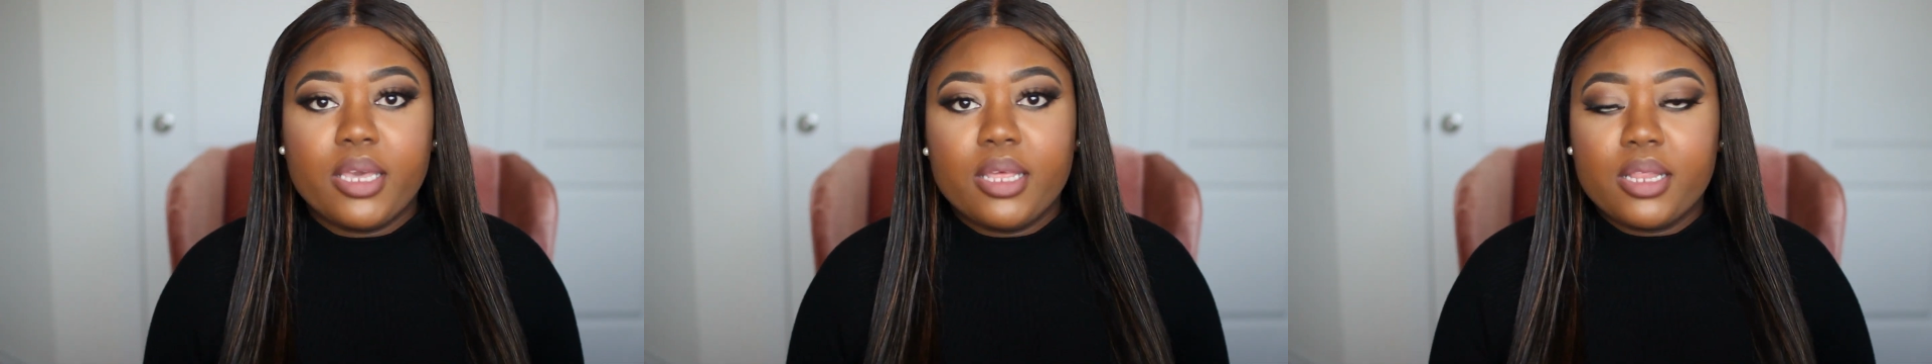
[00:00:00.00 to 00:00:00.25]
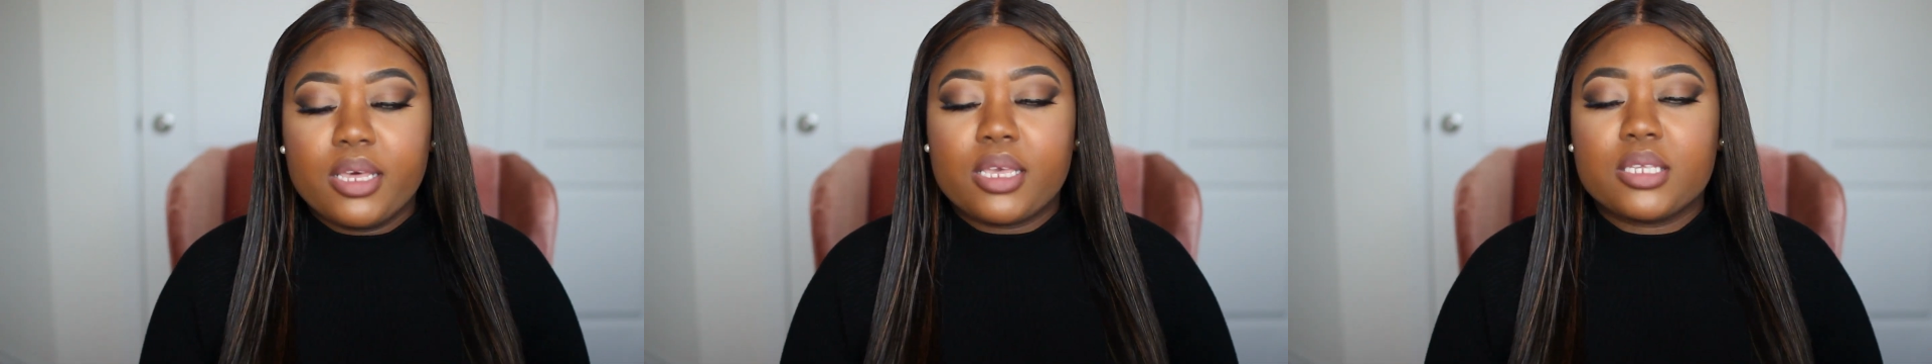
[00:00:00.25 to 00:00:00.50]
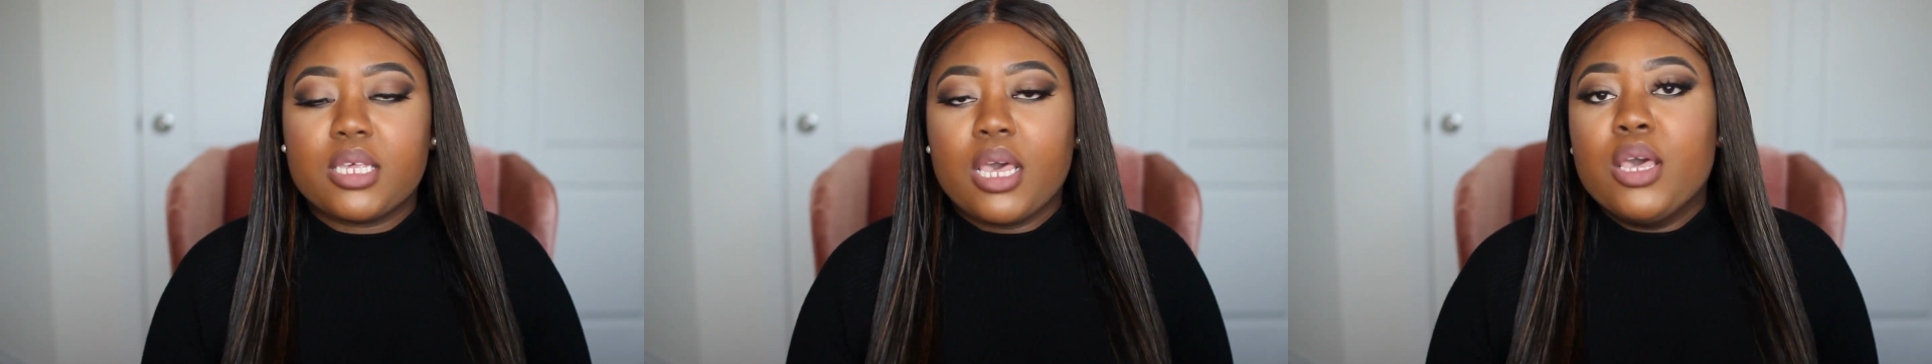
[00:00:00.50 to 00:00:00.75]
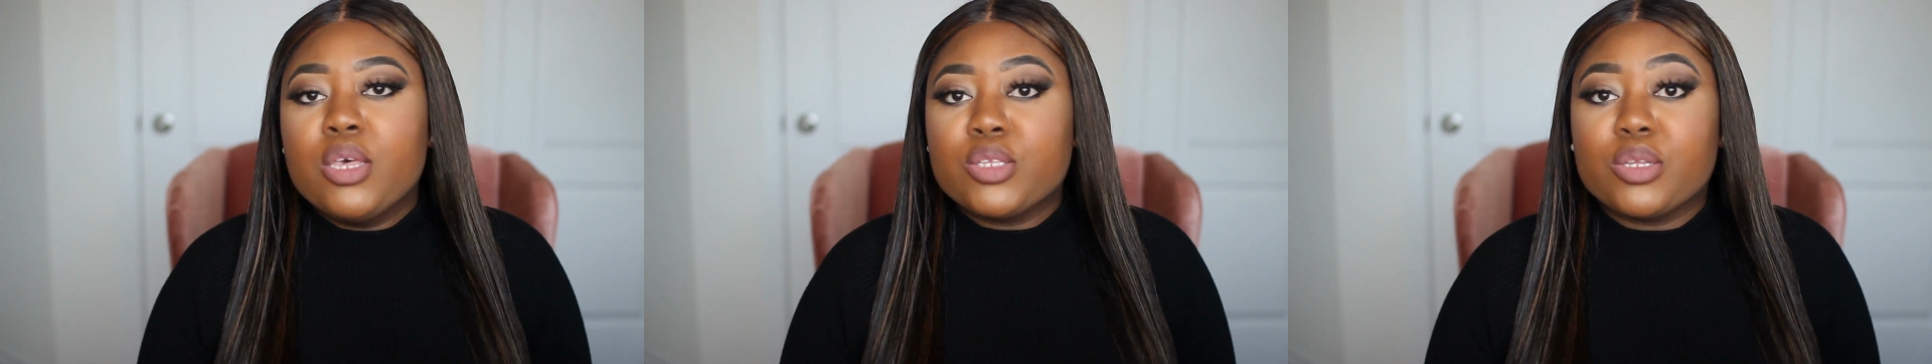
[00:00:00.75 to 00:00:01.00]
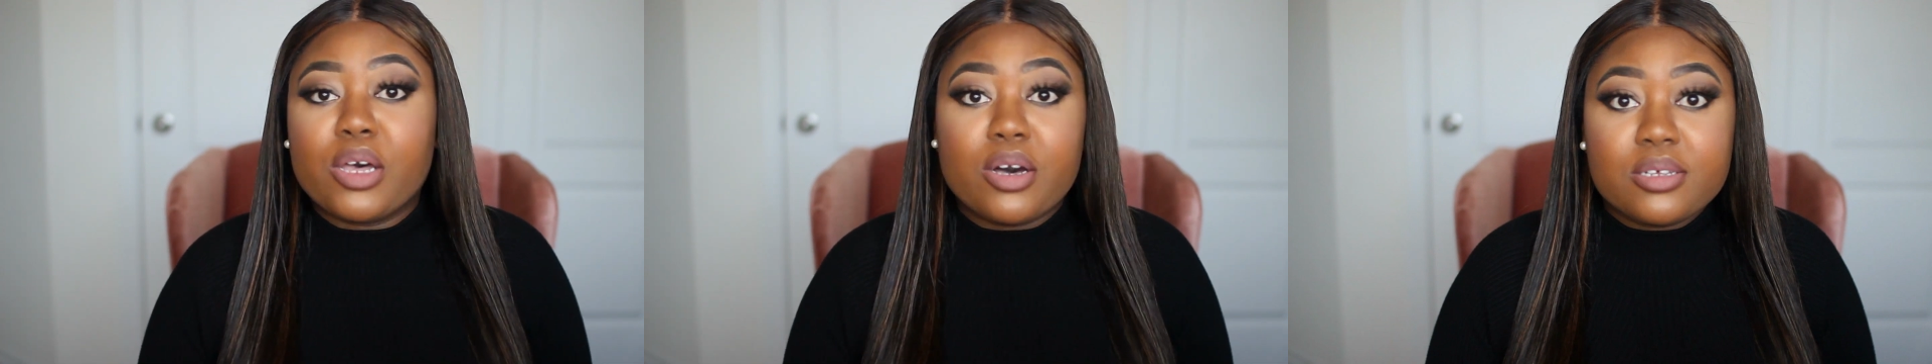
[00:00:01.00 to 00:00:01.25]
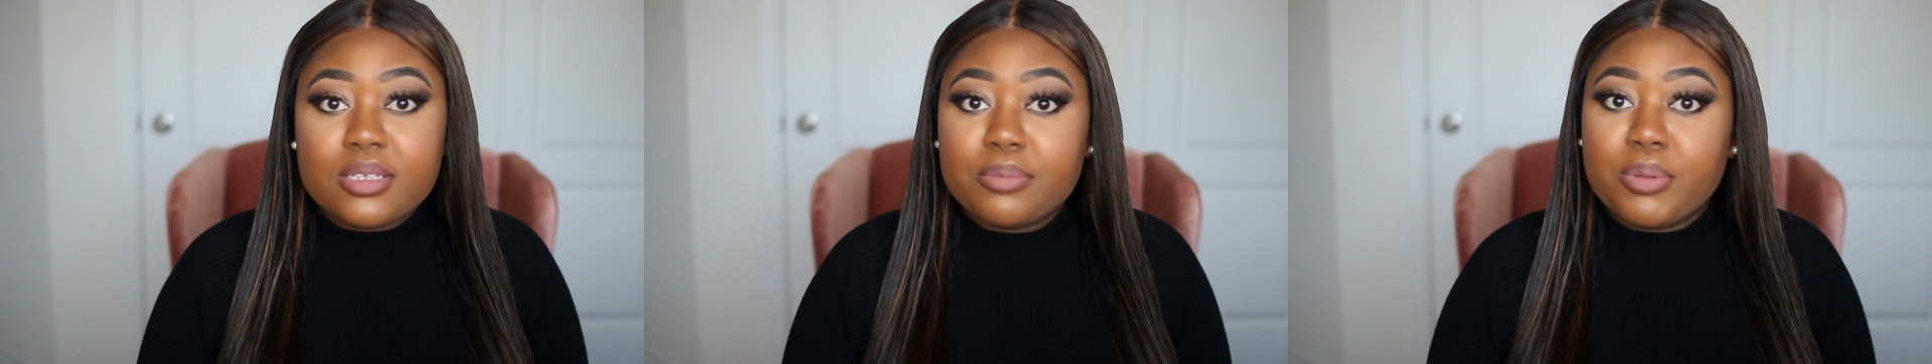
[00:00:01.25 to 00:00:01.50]
English, so
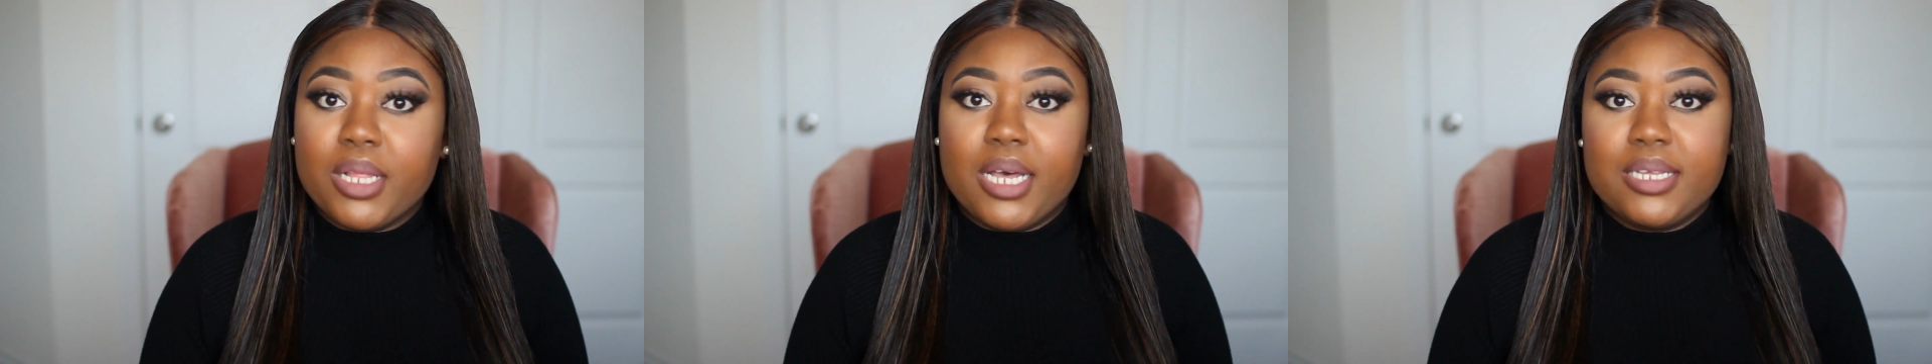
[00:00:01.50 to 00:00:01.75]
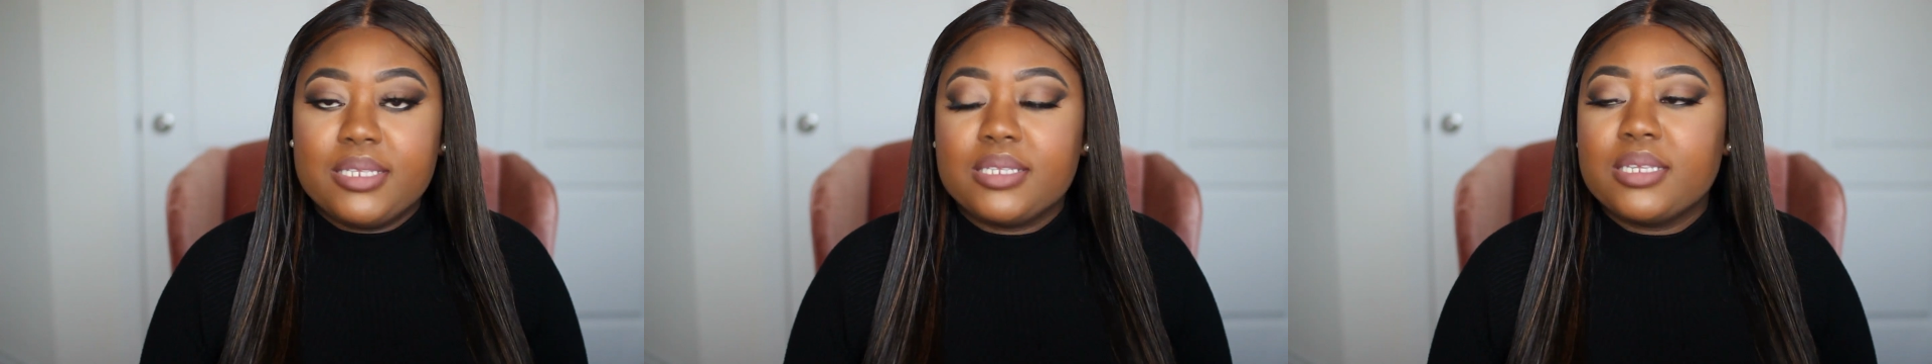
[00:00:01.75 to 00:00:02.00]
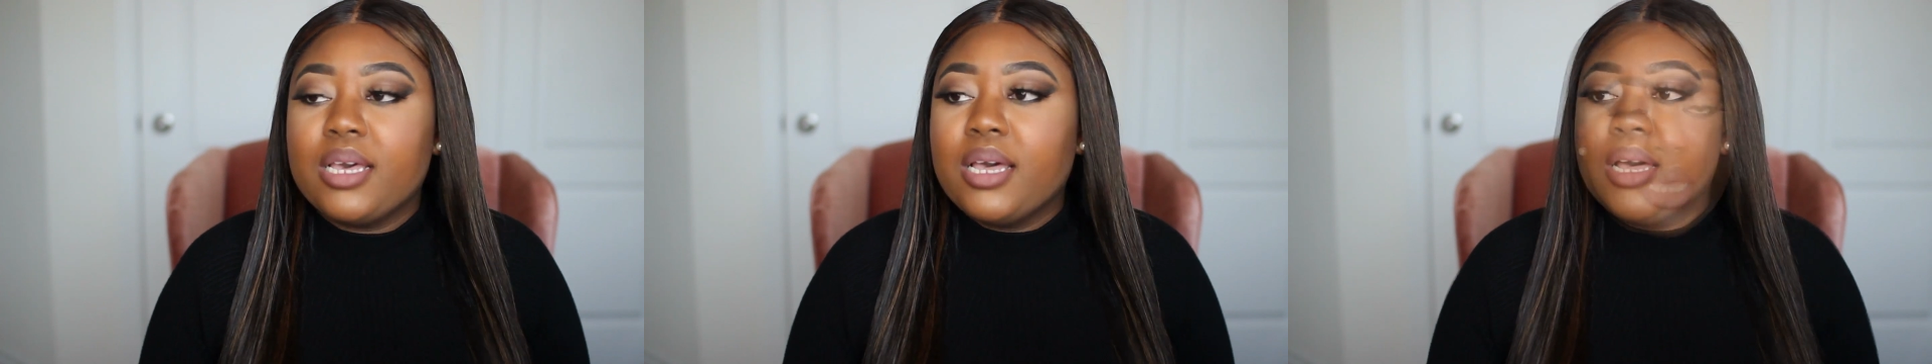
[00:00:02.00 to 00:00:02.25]
that was a plus.